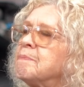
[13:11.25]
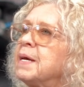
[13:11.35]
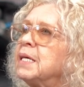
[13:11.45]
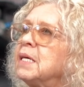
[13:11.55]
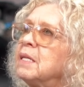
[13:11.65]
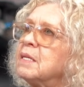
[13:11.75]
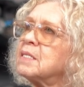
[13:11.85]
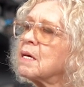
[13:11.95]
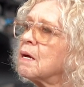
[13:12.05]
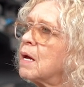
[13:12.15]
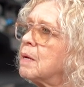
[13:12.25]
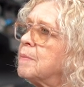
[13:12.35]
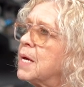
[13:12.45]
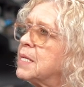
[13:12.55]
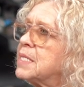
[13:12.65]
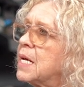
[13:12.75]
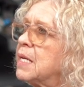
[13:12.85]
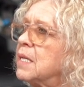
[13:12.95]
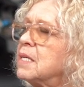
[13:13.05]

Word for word: making the time and setting